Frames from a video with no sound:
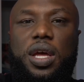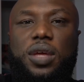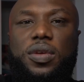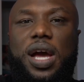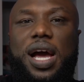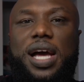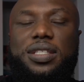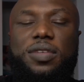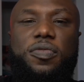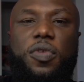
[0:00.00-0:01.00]
You guys,
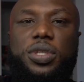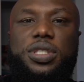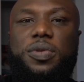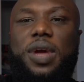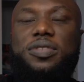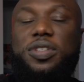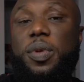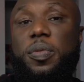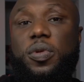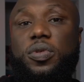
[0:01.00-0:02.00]
unfortunately, we have some
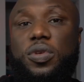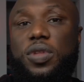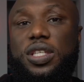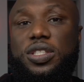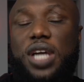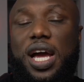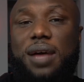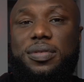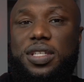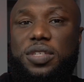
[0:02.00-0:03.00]
people who do these
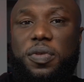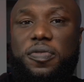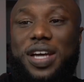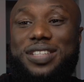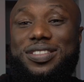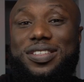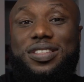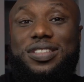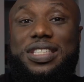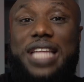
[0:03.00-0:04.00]
jobs and these professions, and they're
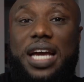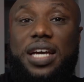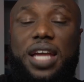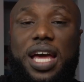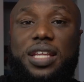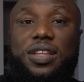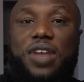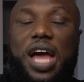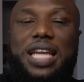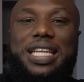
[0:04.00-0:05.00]
just not good at it. They're
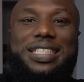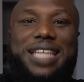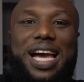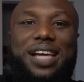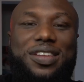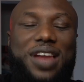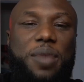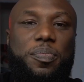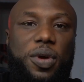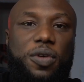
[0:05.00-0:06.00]
not designed. They're
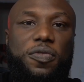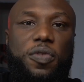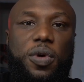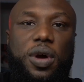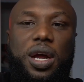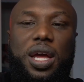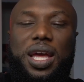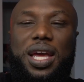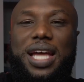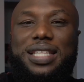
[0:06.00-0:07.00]
not built for it.
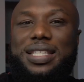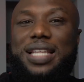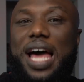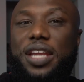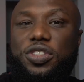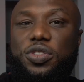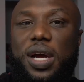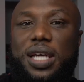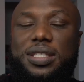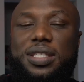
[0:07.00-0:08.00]
It's a lot of
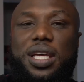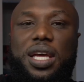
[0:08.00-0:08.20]
stress.